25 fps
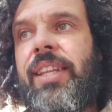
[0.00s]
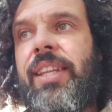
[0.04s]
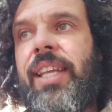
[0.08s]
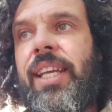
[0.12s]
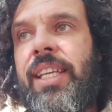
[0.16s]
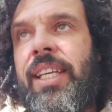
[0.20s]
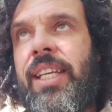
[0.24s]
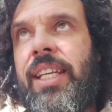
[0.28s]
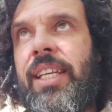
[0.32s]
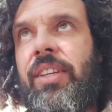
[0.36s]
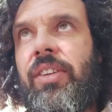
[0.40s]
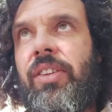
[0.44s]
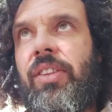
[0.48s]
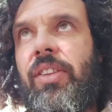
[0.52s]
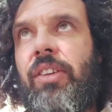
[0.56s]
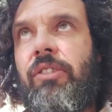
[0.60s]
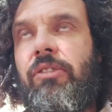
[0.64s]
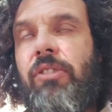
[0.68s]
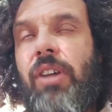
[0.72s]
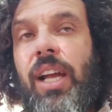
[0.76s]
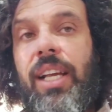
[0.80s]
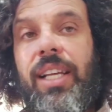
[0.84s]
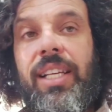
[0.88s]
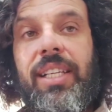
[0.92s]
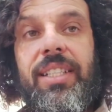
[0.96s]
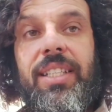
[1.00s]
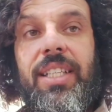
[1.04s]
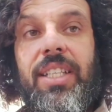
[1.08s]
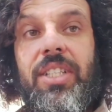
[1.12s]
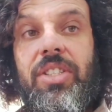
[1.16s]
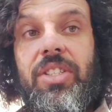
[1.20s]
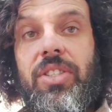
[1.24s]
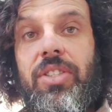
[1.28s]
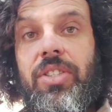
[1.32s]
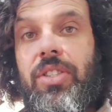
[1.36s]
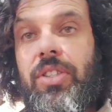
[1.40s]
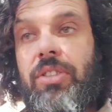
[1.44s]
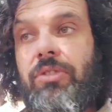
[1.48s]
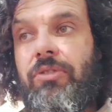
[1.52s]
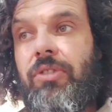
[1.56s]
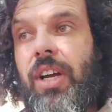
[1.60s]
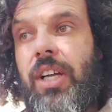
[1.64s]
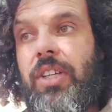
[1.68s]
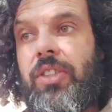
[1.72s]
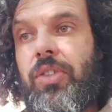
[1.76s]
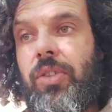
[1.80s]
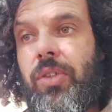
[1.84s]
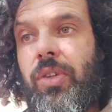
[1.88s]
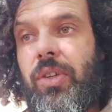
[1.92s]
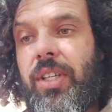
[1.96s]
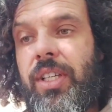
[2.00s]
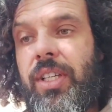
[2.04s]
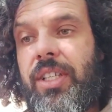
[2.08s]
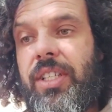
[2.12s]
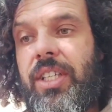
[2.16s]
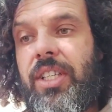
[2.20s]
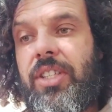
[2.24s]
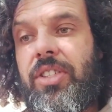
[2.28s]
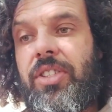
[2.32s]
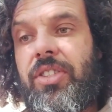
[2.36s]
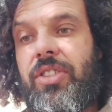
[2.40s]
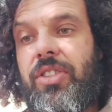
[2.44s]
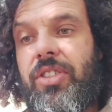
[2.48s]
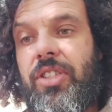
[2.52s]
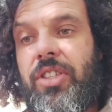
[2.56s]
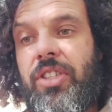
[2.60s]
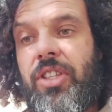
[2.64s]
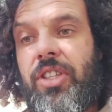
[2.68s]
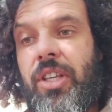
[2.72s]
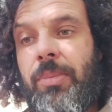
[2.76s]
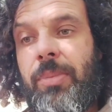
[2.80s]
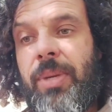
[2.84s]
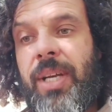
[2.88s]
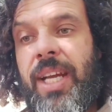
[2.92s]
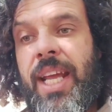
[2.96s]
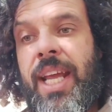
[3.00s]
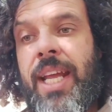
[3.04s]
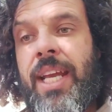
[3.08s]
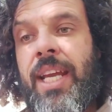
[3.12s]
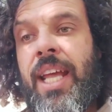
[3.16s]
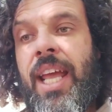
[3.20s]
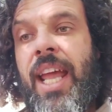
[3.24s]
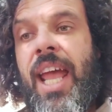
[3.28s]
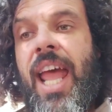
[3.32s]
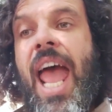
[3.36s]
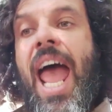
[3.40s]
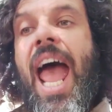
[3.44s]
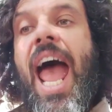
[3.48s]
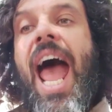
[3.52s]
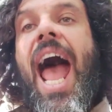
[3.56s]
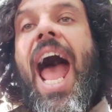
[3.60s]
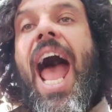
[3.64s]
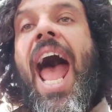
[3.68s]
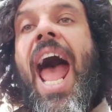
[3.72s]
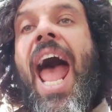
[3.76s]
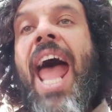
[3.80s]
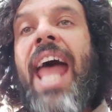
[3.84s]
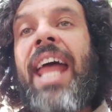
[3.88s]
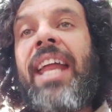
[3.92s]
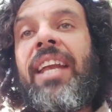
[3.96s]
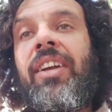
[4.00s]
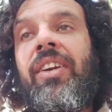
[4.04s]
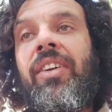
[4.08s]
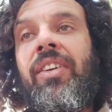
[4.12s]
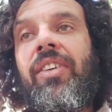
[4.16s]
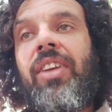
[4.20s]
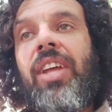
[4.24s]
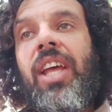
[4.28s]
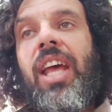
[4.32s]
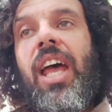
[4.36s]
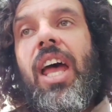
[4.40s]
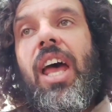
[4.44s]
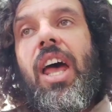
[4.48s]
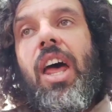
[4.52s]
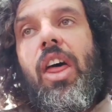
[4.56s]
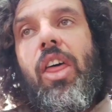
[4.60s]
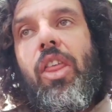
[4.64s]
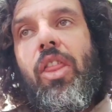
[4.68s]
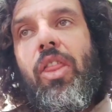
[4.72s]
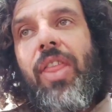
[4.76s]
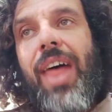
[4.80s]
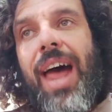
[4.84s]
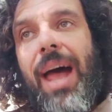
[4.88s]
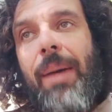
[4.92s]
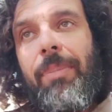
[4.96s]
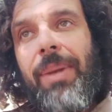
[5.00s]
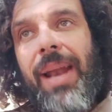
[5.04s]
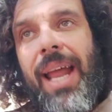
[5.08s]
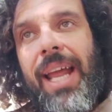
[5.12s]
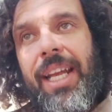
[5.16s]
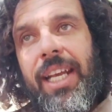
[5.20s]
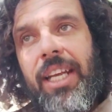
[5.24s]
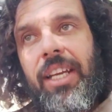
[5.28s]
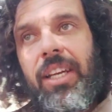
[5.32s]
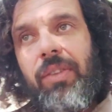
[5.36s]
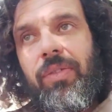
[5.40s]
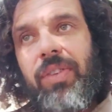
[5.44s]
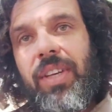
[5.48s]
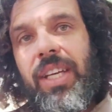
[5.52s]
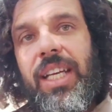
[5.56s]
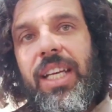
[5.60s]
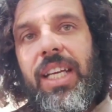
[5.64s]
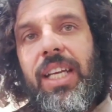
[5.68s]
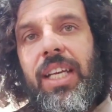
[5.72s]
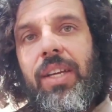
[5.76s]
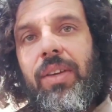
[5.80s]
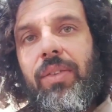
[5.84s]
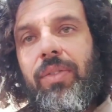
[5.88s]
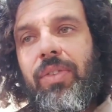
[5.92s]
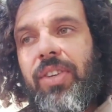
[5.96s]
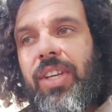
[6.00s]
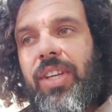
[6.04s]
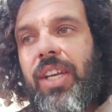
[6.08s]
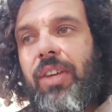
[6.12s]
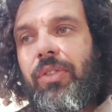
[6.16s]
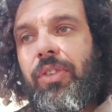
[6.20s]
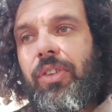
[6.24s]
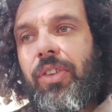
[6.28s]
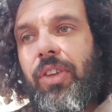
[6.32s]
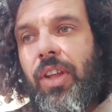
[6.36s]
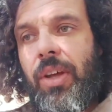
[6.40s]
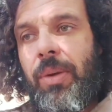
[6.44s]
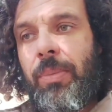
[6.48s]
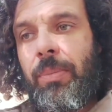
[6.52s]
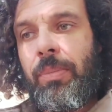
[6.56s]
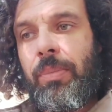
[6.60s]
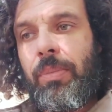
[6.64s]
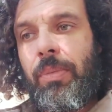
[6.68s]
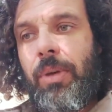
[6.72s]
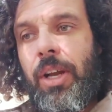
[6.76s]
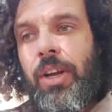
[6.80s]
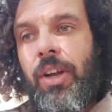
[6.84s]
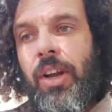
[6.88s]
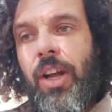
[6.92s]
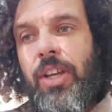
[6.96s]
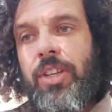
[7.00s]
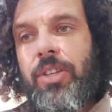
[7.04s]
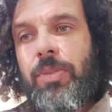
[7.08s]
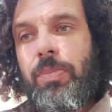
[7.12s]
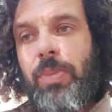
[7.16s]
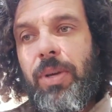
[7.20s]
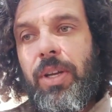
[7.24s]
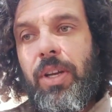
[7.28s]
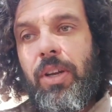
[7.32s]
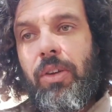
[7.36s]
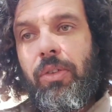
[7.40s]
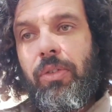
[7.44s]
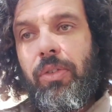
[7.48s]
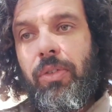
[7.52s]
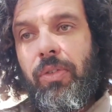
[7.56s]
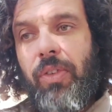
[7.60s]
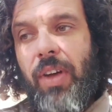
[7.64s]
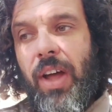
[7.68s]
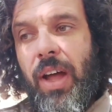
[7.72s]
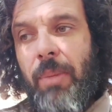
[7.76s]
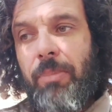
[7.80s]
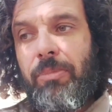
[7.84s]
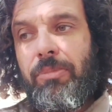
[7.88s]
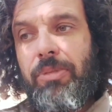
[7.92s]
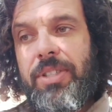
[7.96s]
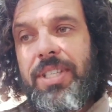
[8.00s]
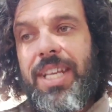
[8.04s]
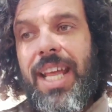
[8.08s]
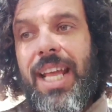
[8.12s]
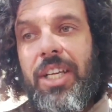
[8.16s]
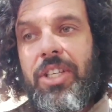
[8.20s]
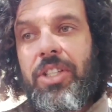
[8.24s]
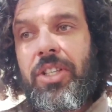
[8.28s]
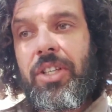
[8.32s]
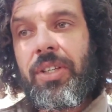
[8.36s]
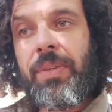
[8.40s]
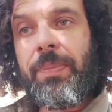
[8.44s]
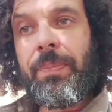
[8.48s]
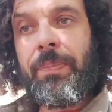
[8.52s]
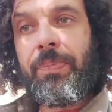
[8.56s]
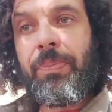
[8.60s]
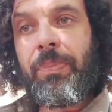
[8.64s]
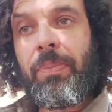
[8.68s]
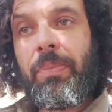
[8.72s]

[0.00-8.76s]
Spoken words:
They need the right conditions and right soil conditions to germinate, and that blanket of leaves gives them a nice bit of protection.